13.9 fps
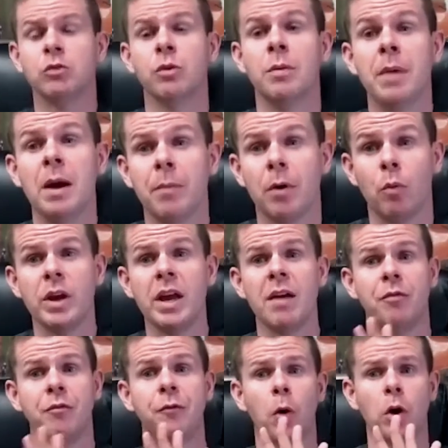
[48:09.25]
Oh, and remember, man. we
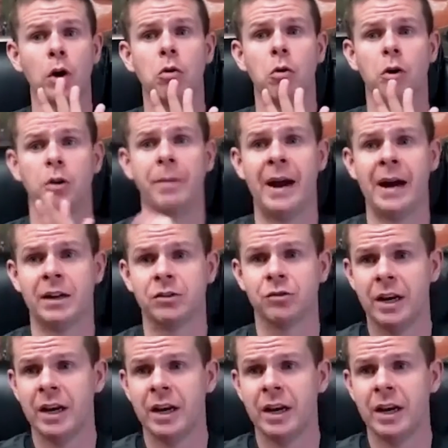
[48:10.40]
have four quarterbacks right